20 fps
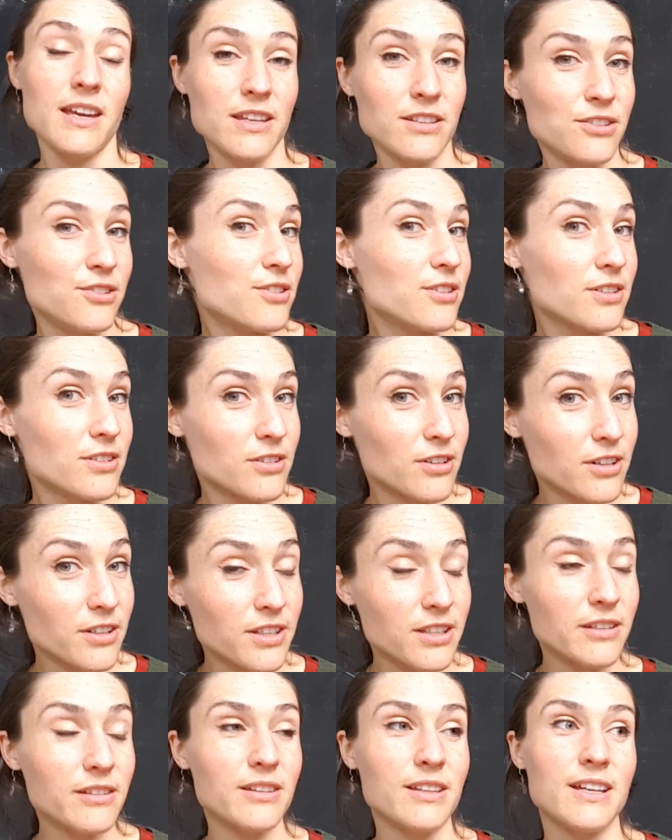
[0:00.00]
And you can
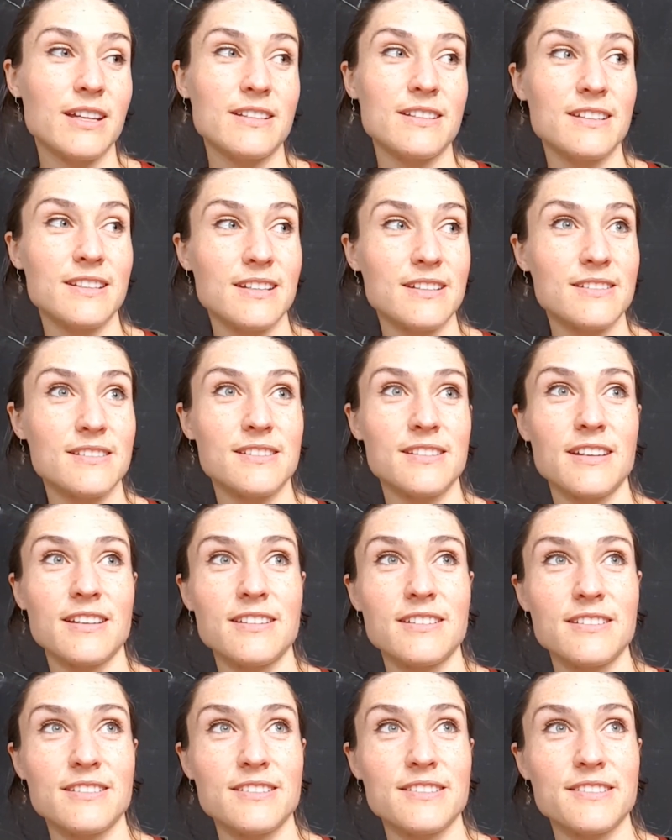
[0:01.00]
argue that yes, that
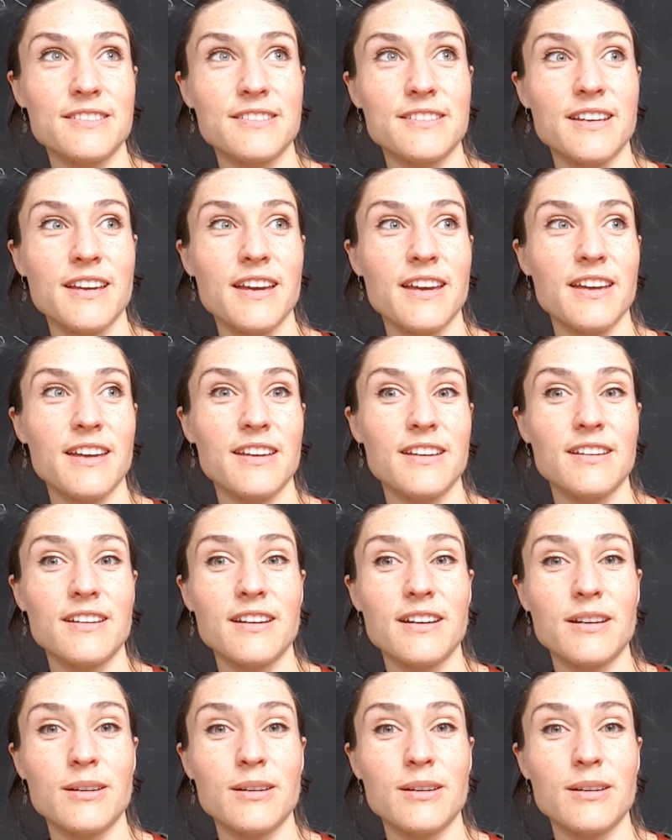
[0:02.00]
is a